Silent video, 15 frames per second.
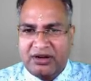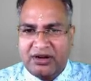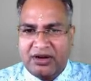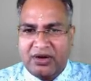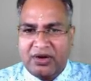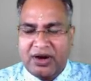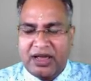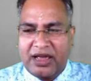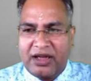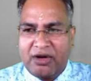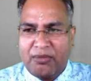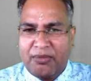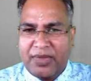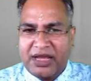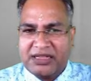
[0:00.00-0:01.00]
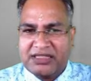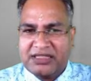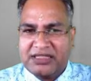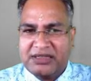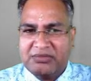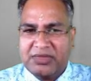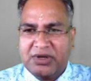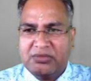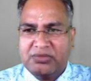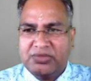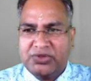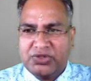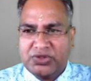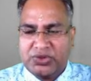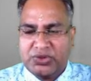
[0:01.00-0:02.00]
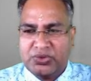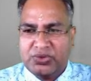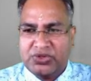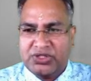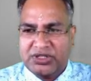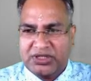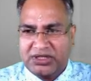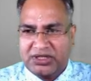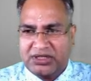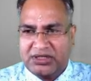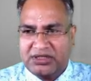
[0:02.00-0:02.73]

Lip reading: node have maximum 2 children.